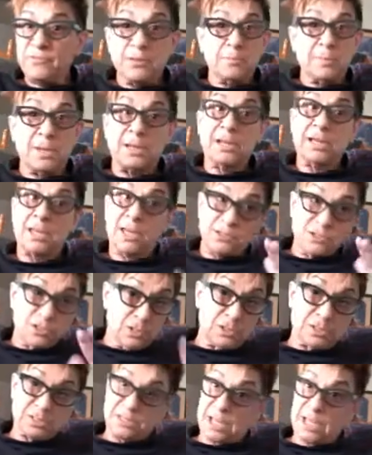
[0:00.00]
the medication
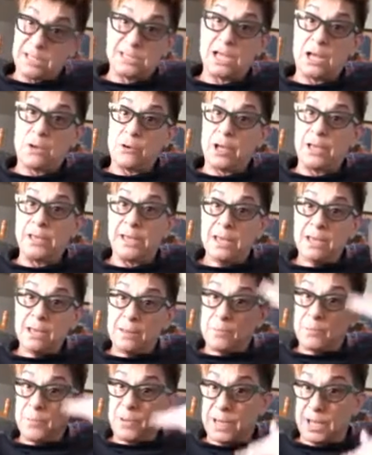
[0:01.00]
because that's how I
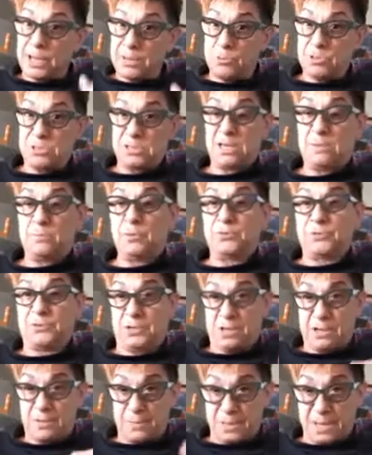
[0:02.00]
am, but I was able to
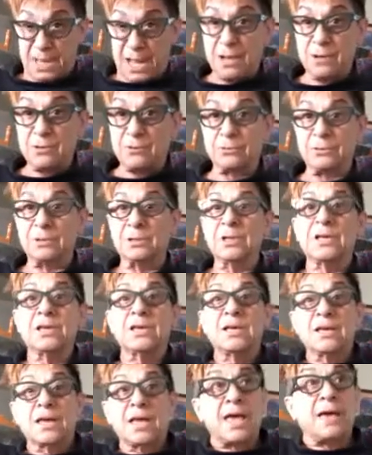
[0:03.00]
come down.
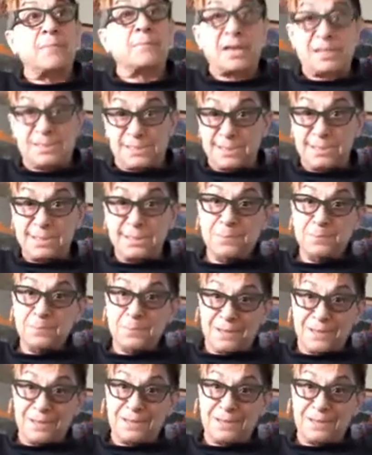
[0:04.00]
And my sleeping